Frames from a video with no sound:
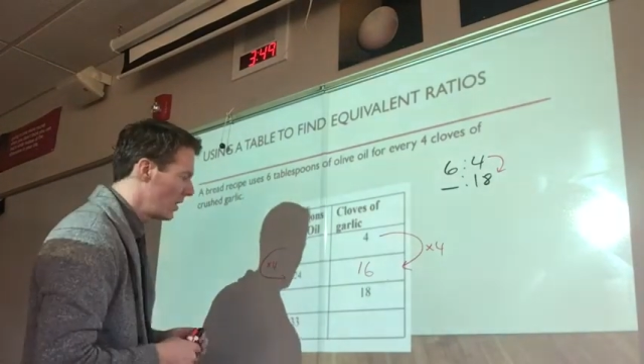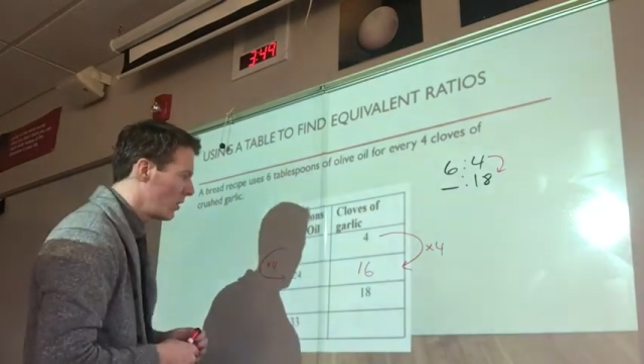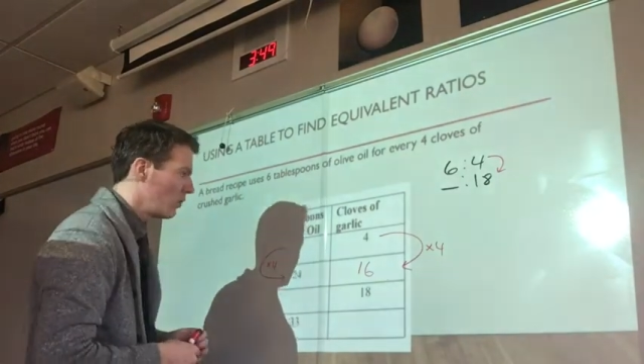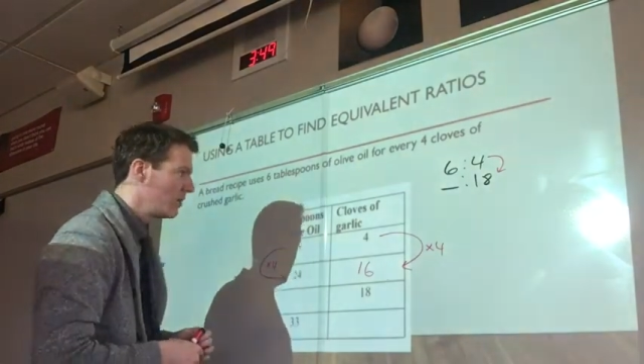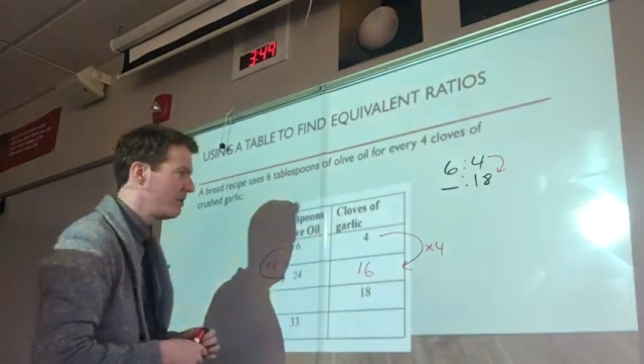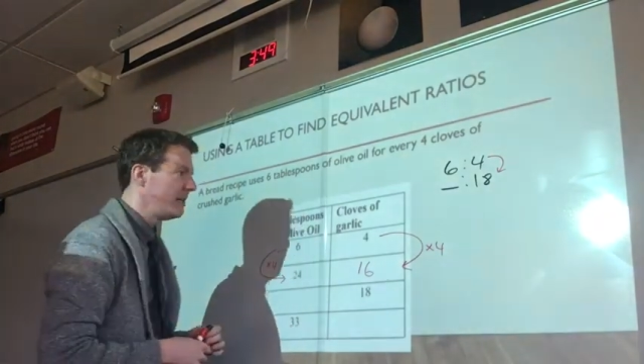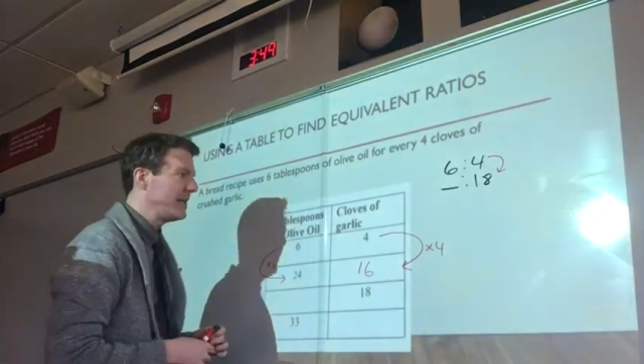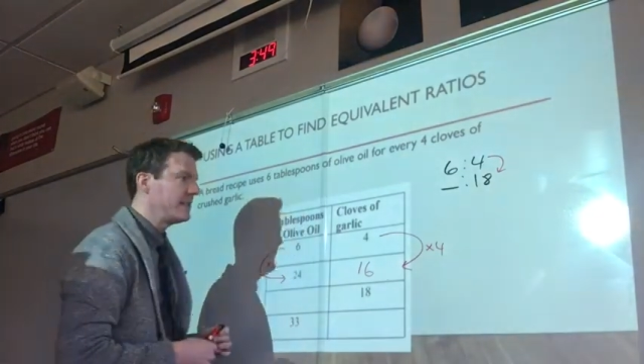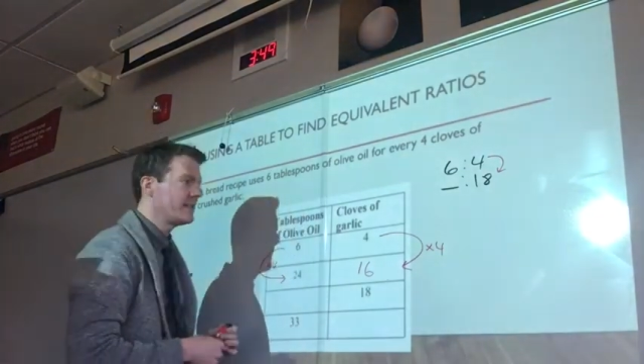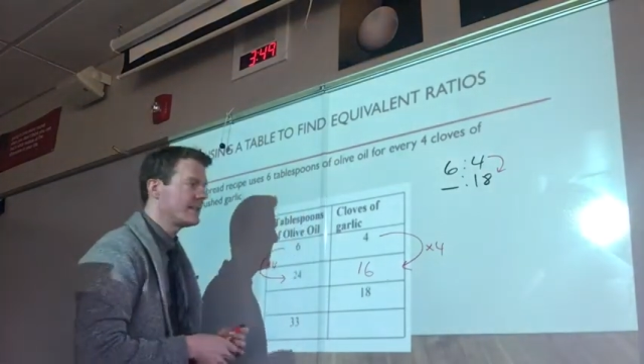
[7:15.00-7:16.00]
would
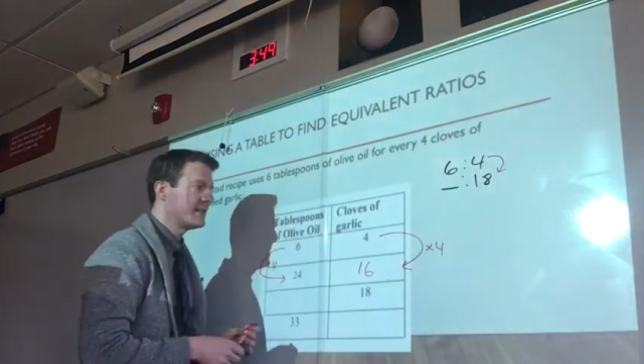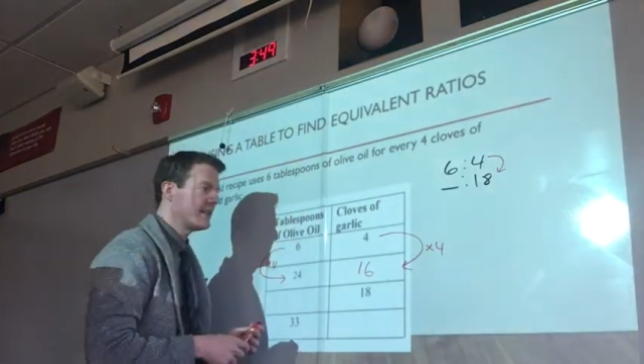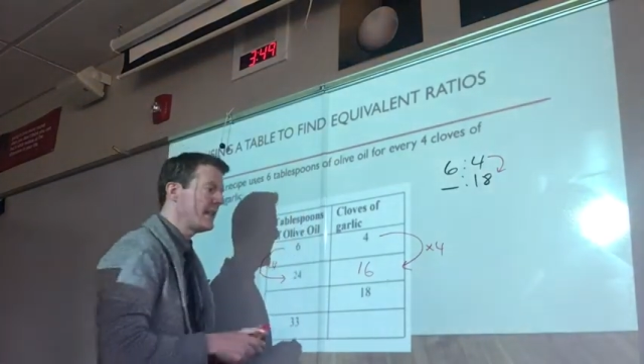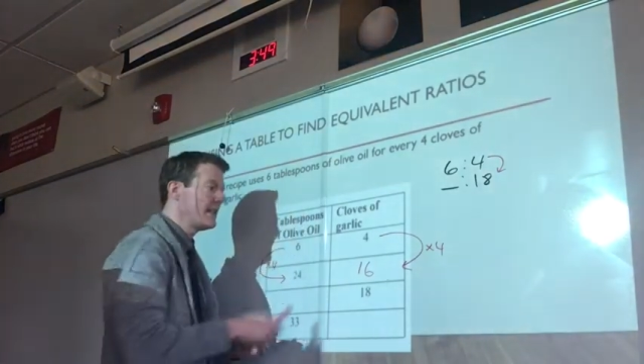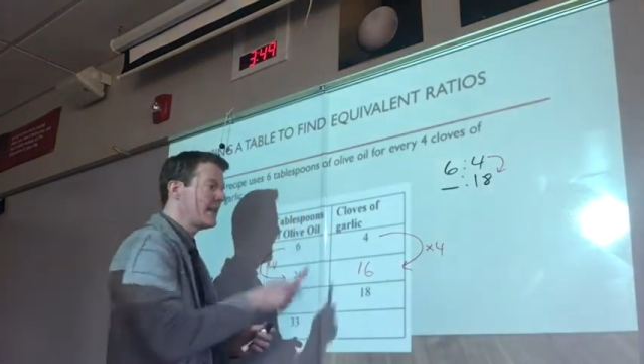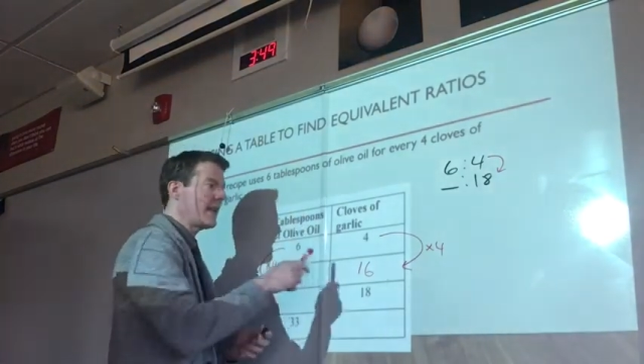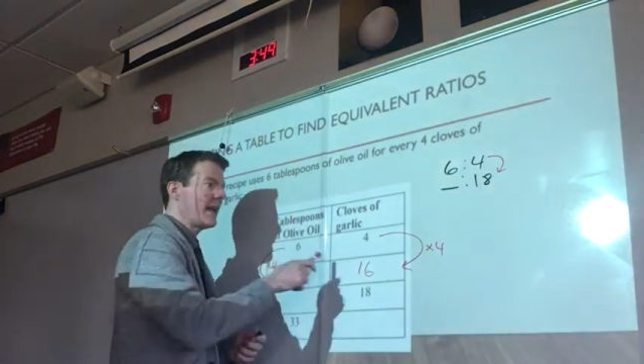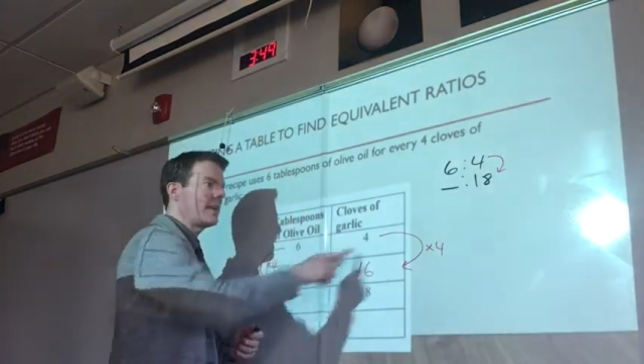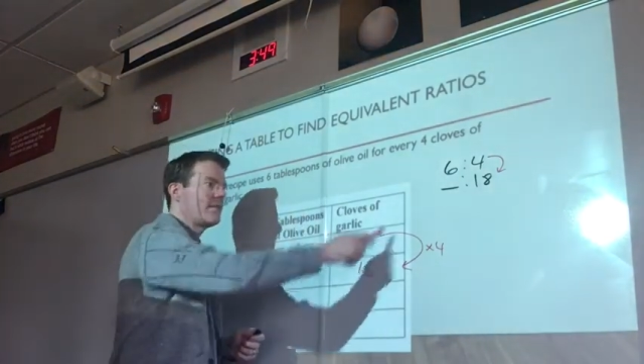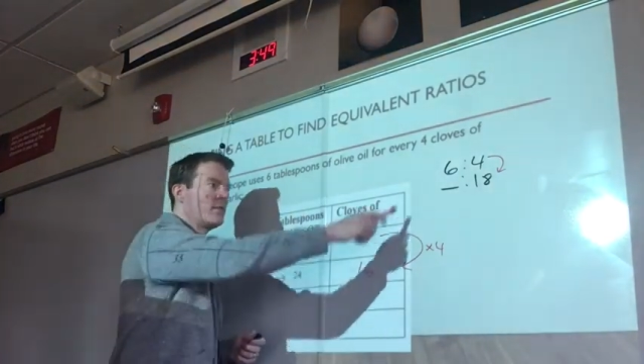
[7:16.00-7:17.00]
be to see
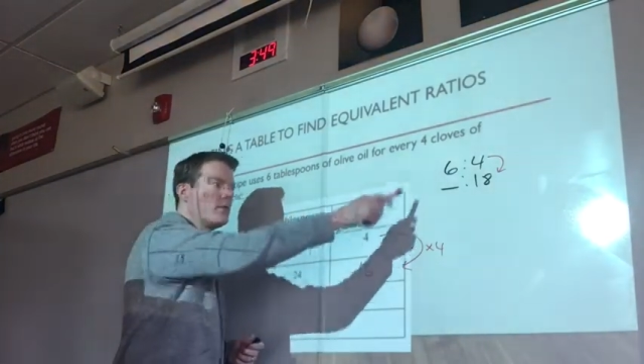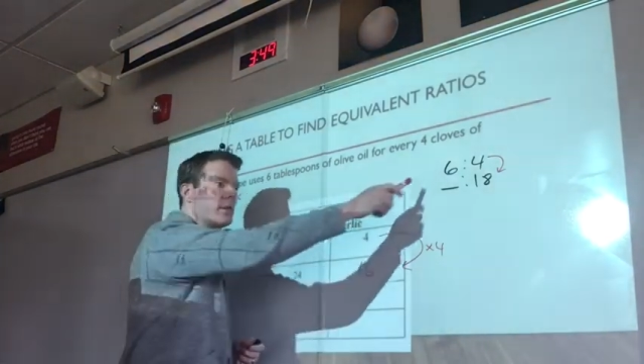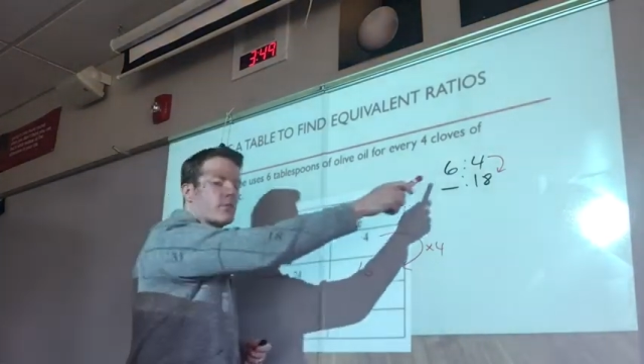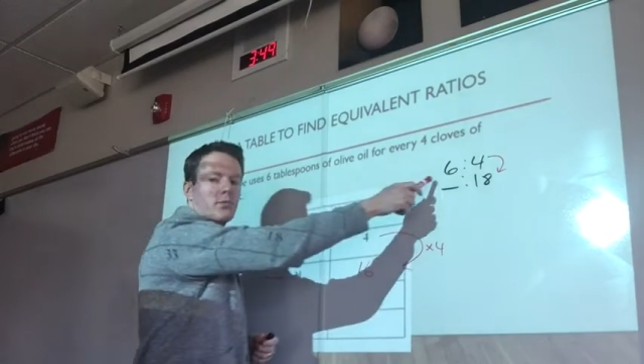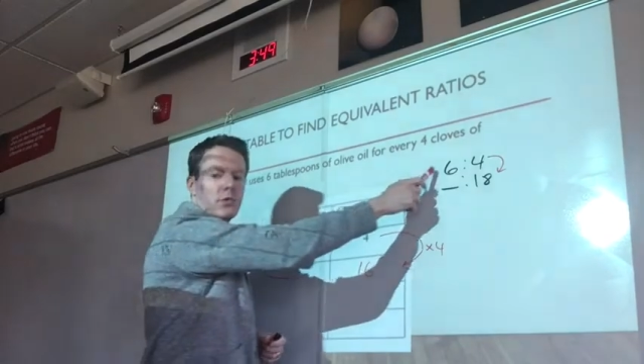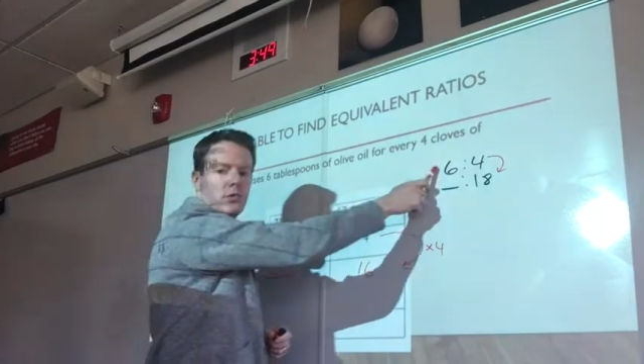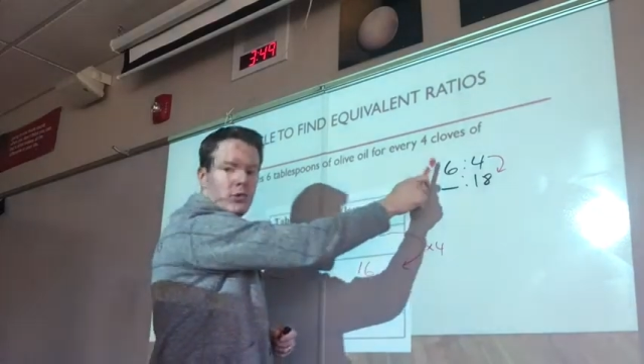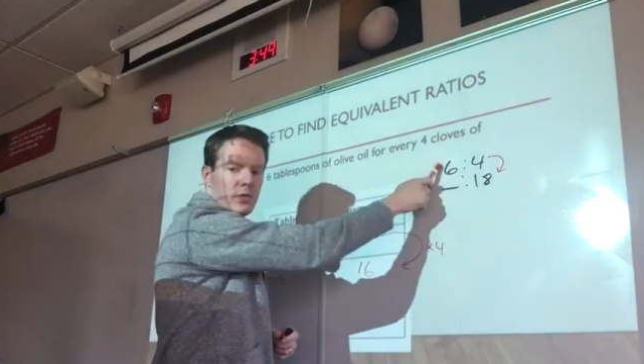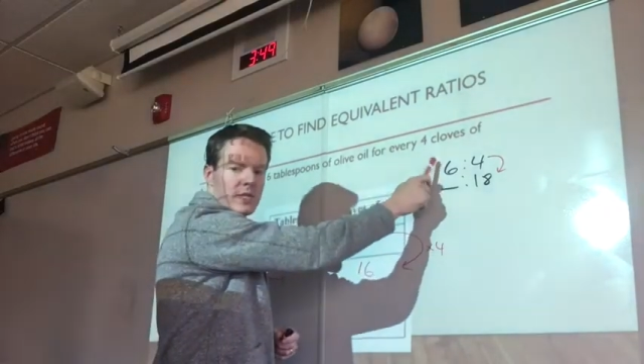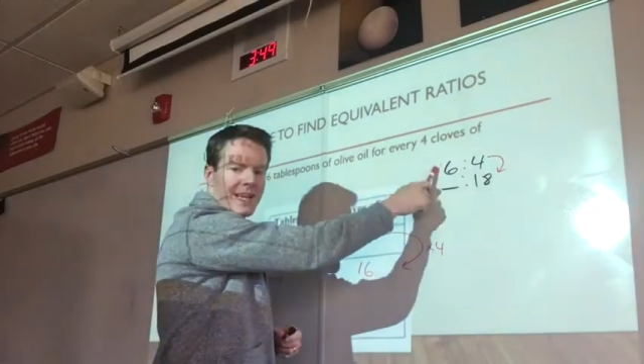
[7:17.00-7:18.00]
again if you can
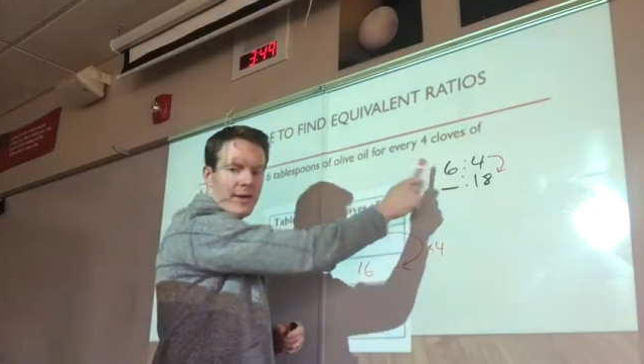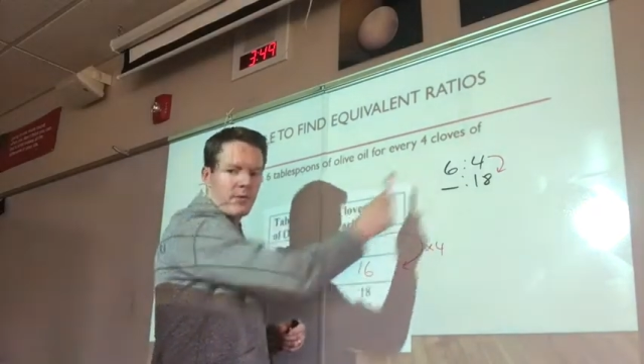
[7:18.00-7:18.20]
reduce that